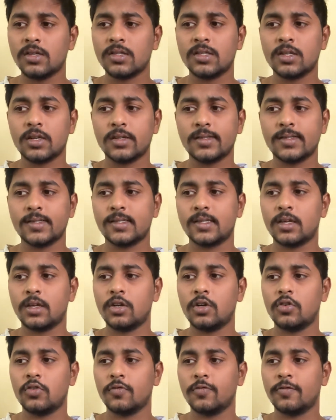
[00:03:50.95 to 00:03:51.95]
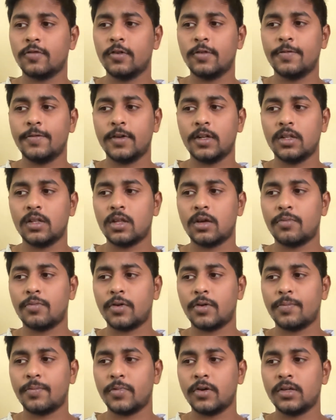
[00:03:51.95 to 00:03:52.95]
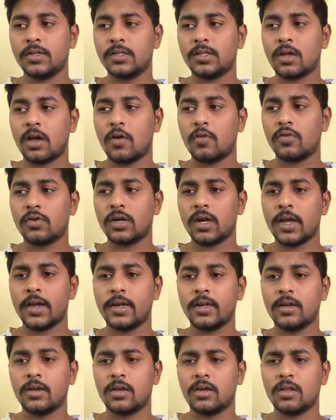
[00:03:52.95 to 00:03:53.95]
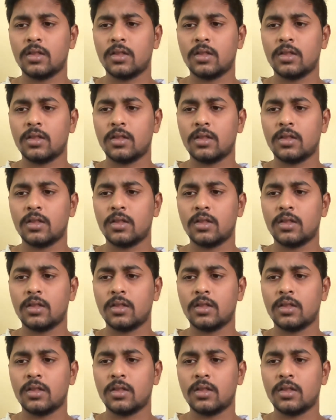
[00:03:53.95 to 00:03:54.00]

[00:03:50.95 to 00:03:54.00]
as necessary to fulfill the purpose outlined